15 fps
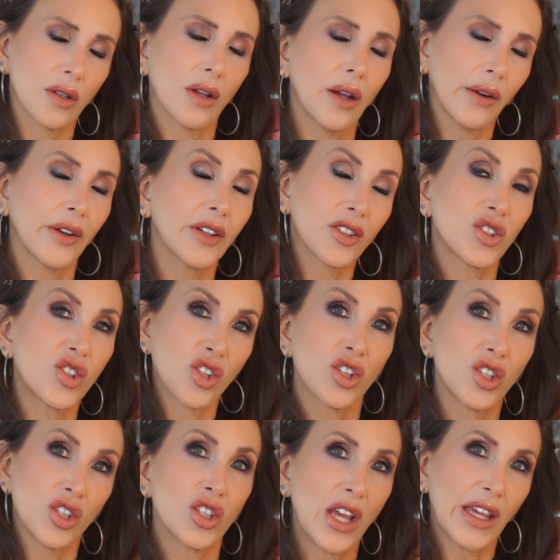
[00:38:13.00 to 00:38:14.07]
I'm going to
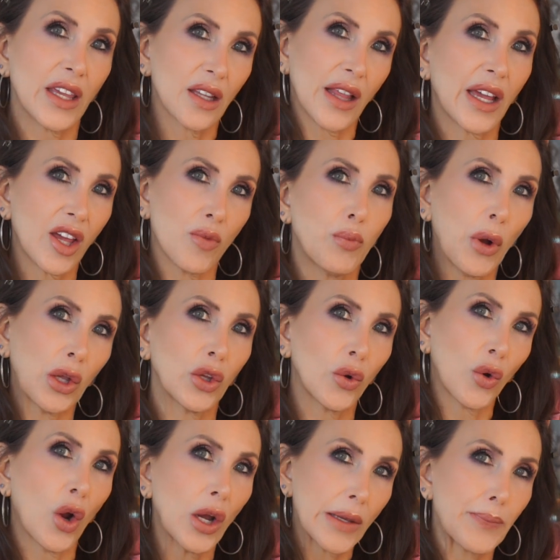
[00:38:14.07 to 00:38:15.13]
shake it like a Polaroid.